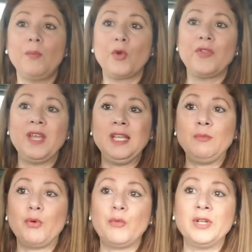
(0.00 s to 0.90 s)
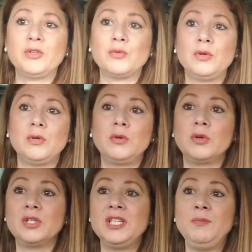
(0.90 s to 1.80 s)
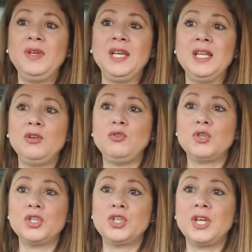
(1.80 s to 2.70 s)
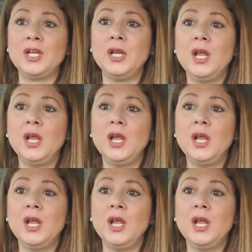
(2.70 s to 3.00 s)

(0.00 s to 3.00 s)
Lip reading: or they need parenteral or TPN nutrition,